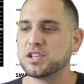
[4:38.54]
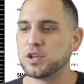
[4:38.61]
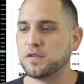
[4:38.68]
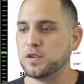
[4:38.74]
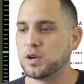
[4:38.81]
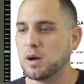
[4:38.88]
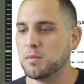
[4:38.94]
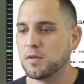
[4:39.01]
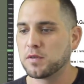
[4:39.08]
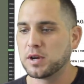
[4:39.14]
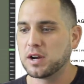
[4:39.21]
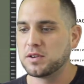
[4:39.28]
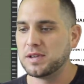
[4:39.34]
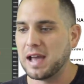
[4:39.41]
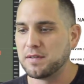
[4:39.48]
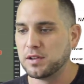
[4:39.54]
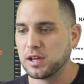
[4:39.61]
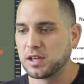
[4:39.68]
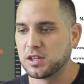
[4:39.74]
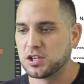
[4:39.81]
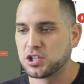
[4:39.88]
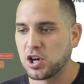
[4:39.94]
So if you come over here and you have a
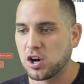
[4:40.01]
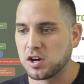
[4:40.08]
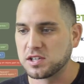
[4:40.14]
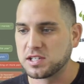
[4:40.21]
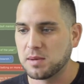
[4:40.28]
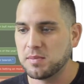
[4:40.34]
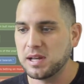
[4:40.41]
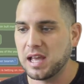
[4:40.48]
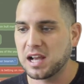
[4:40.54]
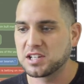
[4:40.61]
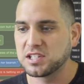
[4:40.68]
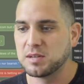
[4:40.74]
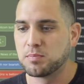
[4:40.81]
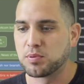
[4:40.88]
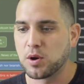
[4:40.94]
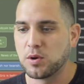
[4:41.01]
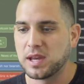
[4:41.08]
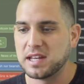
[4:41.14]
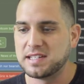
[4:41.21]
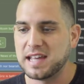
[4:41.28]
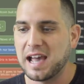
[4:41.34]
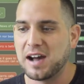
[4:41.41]
look at the chart, somebody actually broke
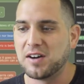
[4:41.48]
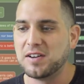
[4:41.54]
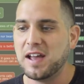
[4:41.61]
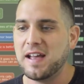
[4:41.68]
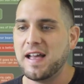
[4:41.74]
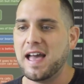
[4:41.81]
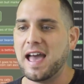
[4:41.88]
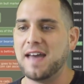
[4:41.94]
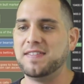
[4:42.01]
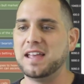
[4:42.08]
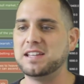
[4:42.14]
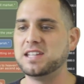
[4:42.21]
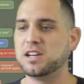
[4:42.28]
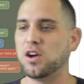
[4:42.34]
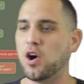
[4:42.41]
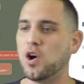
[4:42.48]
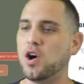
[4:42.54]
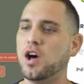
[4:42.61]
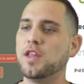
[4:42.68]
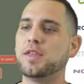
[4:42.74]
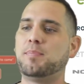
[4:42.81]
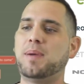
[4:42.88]
it down, and they did
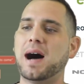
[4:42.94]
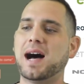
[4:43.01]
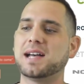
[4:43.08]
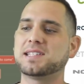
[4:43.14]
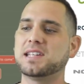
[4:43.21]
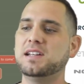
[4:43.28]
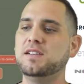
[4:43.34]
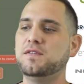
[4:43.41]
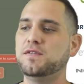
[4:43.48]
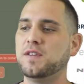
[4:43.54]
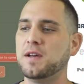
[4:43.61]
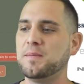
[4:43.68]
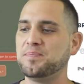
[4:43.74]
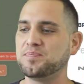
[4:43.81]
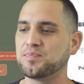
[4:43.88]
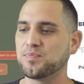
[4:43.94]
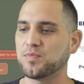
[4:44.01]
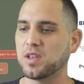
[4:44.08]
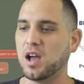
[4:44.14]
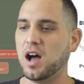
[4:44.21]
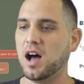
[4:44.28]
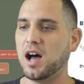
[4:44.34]
all the positive
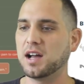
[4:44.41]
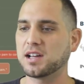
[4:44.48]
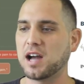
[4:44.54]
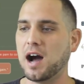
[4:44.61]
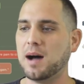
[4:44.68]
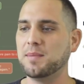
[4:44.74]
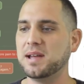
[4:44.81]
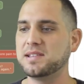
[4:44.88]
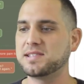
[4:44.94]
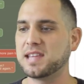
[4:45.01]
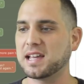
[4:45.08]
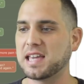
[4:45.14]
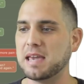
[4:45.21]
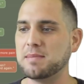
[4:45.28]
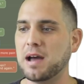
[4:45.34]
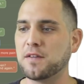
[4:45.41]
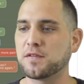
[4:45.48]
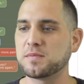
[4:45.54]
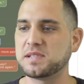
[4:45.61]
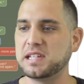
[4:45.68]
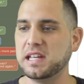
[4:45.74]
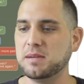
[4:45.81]
uh, comments that came out
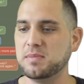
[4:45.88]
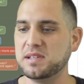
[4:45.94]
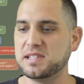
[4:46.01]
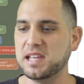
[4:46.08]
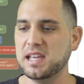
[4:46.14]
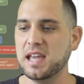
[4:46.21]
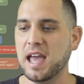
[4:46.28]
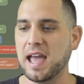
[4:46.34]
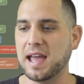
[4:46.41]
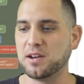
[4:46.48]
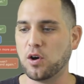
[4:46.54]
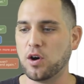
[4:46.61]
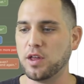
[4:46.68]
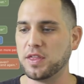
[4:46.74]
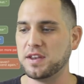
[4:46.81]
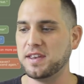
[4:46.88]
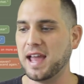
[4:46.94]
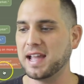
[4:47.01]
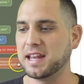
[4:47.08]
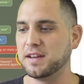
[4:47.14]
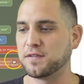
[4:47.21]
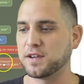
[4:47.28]
from CNBC and all the
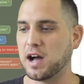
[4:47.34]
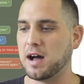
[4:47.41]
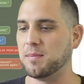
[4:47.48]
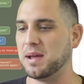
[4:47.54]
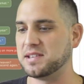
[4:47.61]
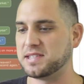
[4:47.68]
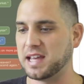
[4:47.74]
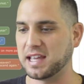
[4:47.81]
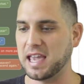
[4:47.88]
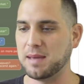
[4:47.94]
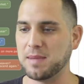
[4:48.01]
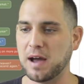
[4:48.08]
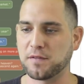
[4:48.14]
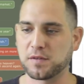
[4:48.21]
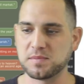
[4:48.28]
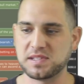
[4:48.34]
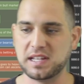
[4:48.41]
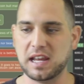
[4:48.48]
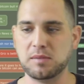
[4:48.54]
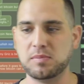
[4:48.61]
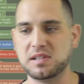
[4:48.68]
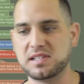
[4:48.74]
negative comments that came out from
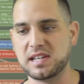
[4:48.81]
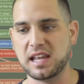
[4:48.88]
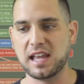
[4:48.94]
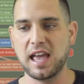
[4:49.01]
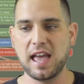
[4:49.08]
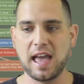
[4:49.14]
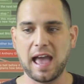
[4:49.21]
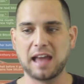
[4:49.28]
CNBC.